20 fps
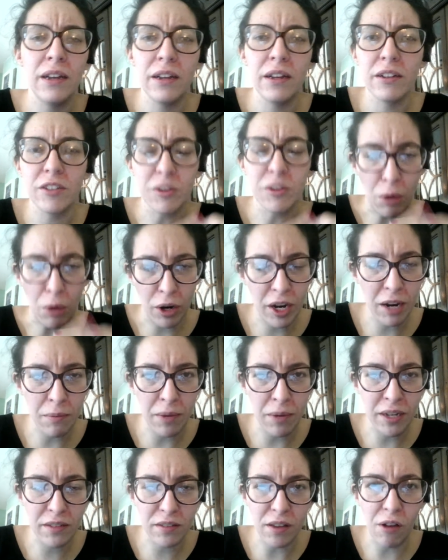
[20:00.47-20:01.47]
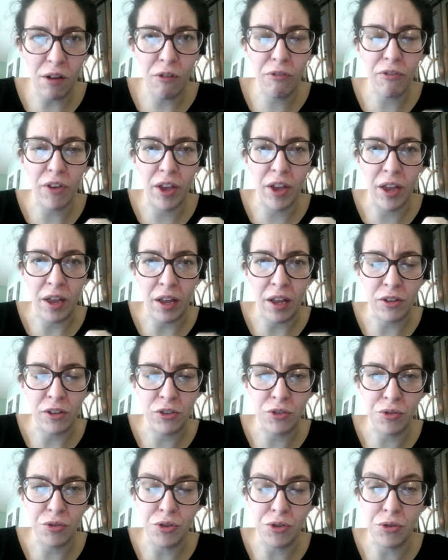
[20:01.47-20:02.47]
to market myself and
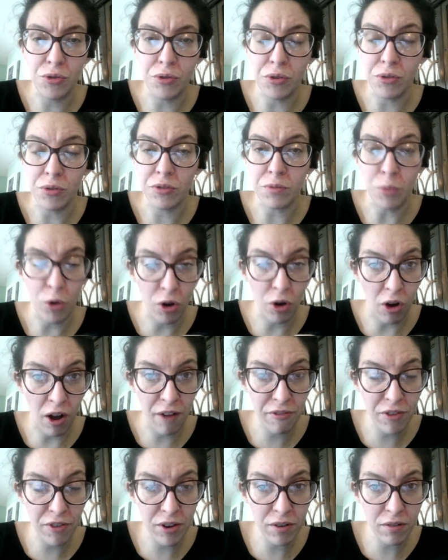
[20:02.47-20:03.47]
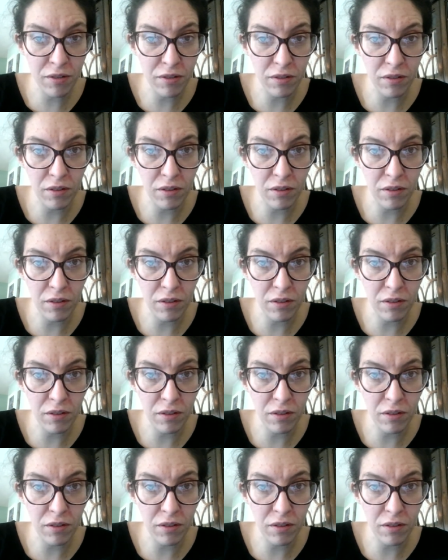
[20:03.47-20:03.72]
to do those more often